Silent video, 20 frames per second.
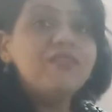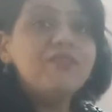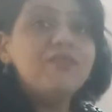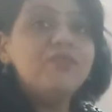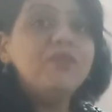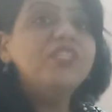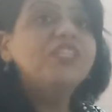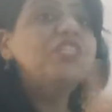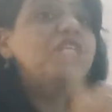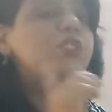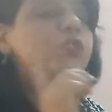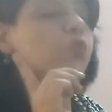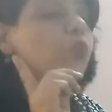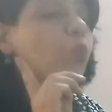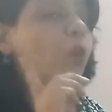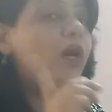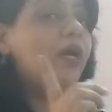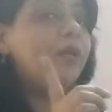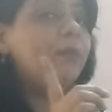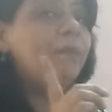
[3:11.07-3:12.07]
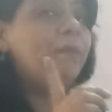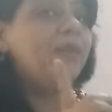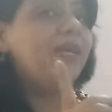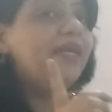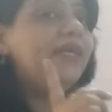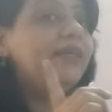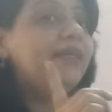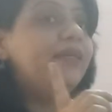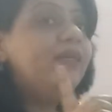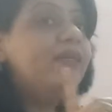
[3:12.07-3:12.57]
with just one
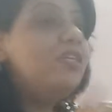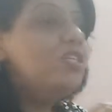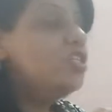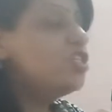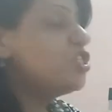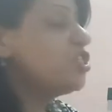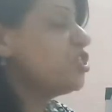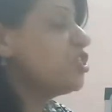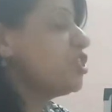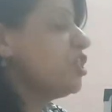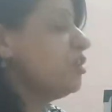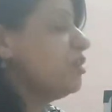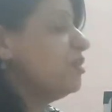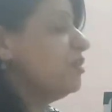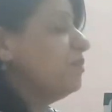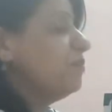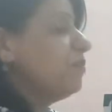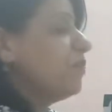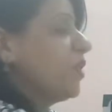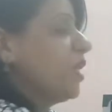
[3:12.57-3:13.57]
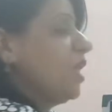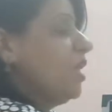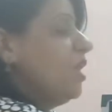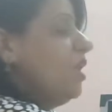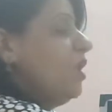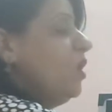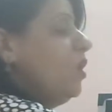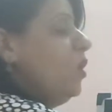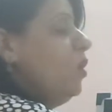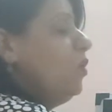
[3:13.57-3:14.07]
blend sh.
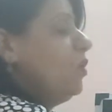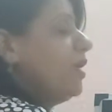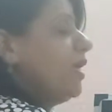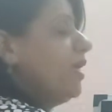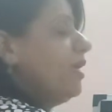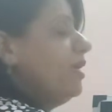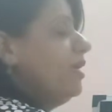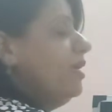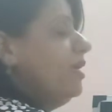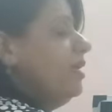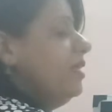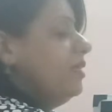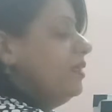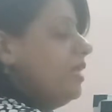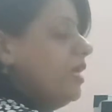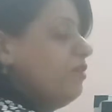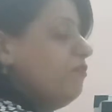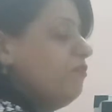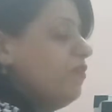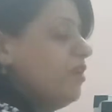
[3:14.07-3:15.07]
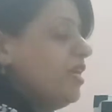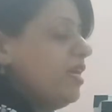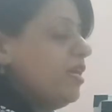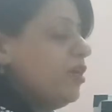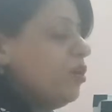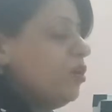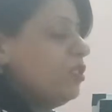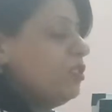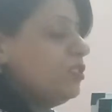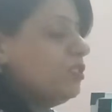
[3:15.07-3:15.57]
Okay, then we
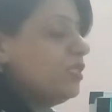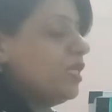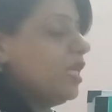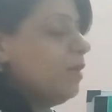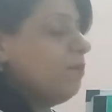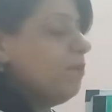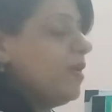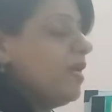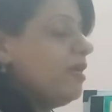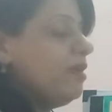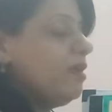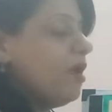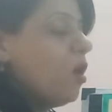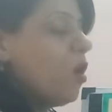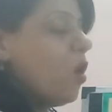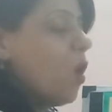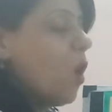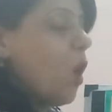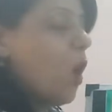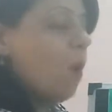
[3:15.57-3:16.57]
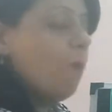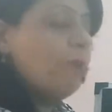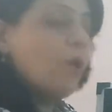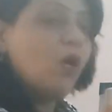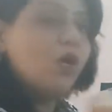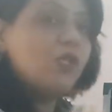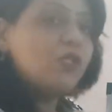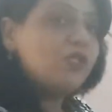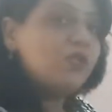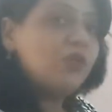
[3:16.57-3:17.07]
are also keeping op
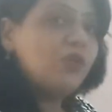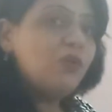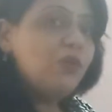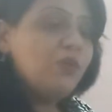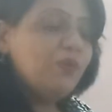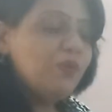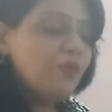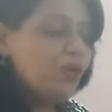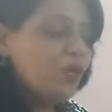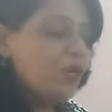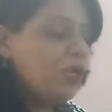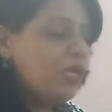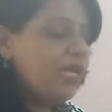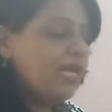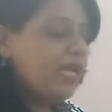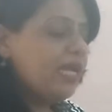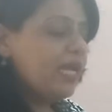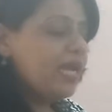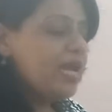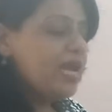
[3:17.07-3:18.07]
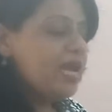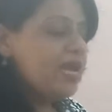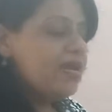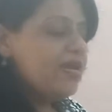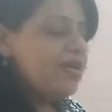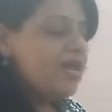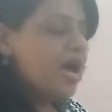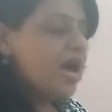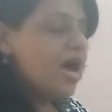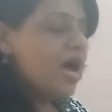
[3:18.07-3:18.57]
also. Okay,
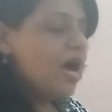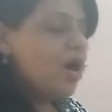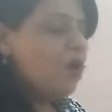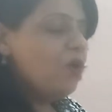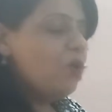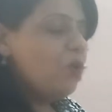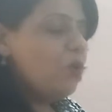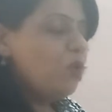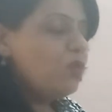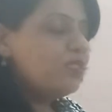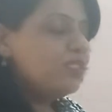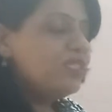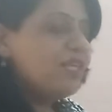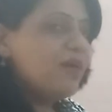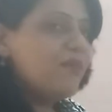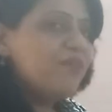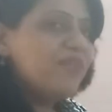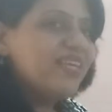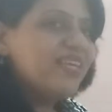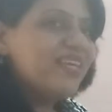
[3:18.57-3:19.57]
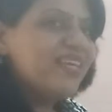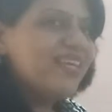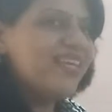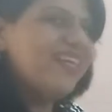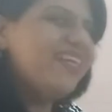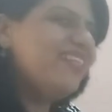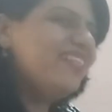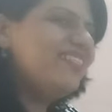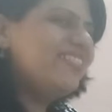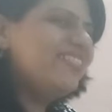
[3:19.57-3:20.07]
now something
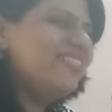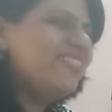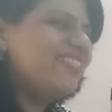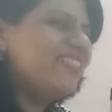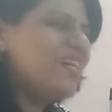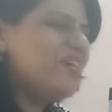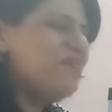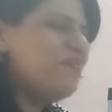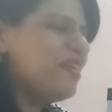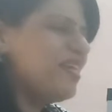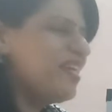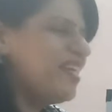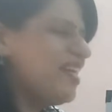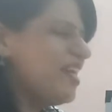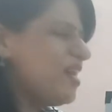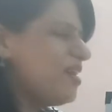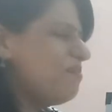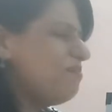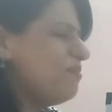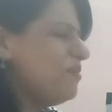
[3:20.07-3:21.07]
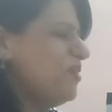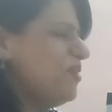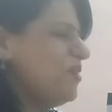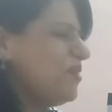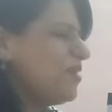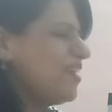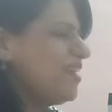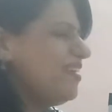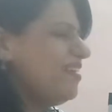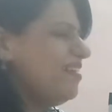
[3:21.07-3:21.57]
else is coming up.
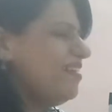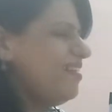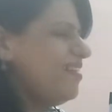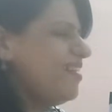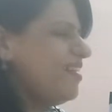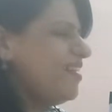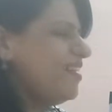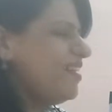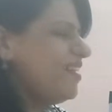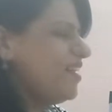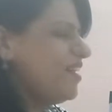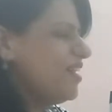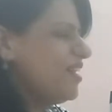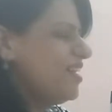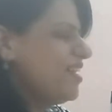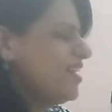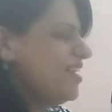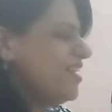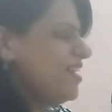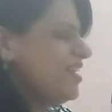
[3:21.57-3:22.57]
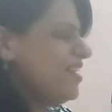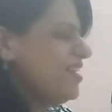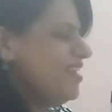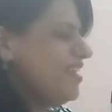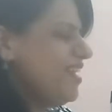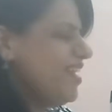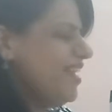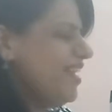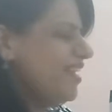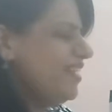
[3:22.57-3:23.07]
Look here.
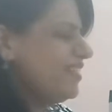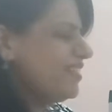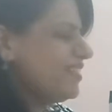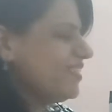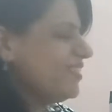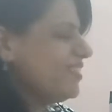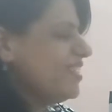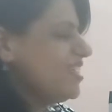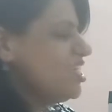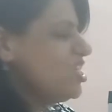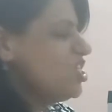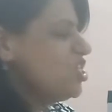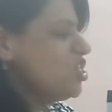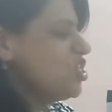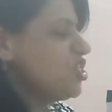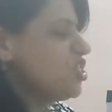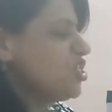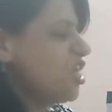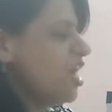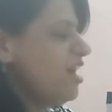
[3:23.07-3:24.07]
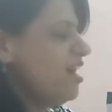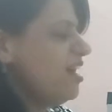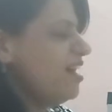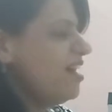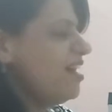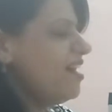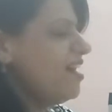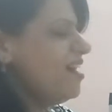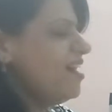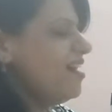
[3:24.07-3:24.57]
Yes, sh,
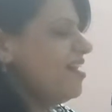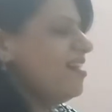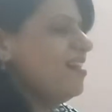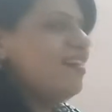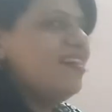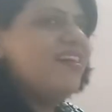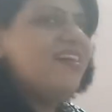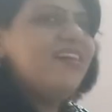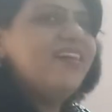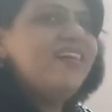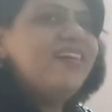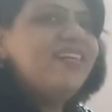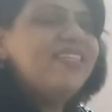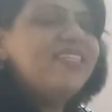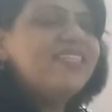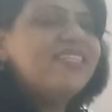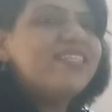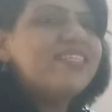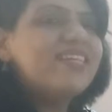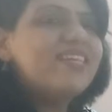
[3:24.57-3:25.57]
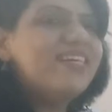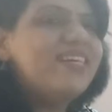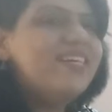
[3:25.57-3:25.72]
a, t,